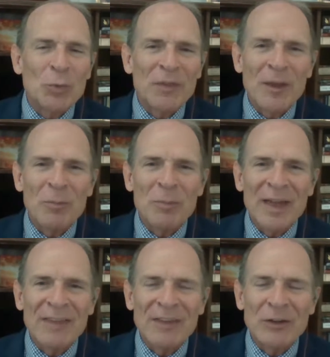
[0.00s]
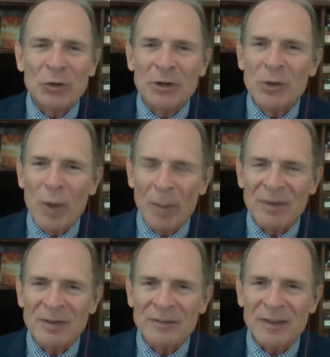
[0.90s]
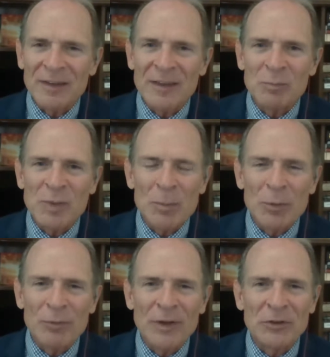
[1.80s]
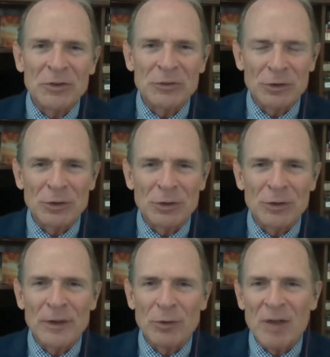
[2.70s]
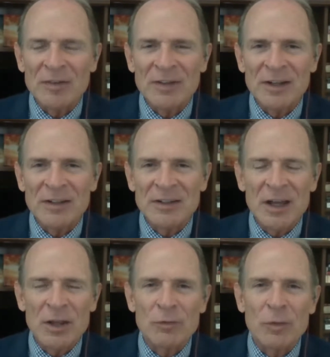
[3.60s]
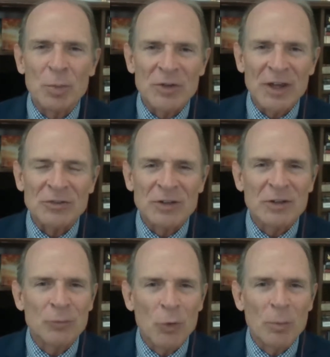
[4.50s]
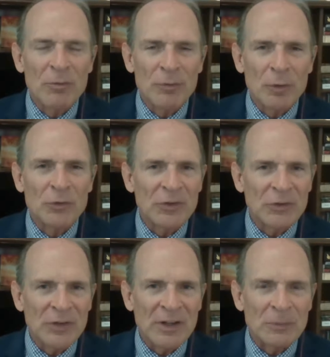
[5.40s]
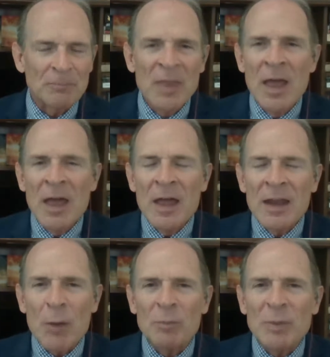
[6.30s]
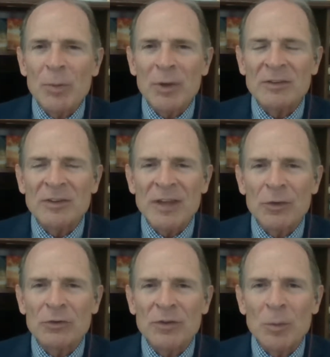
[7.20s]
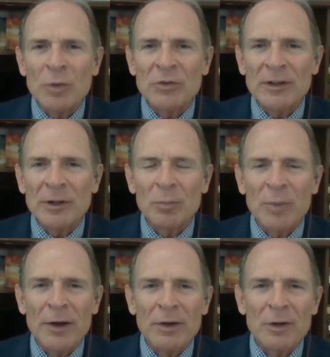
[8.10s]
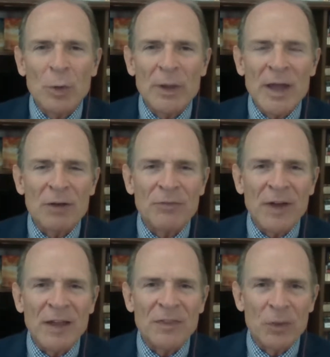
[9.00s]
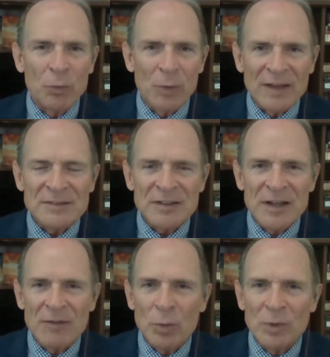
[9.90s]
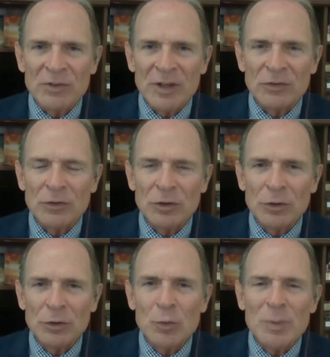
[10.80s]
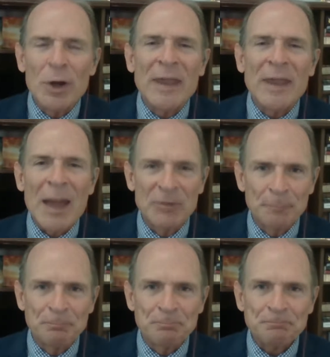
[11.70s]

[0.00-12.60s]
with them, and they turned into weapons. And then people felt insecure, and they gravitated together for protection and formed the first cities. Now, when people get together, someone's a little better at knowing how to fight than the rest. And everyone says, you be our captain.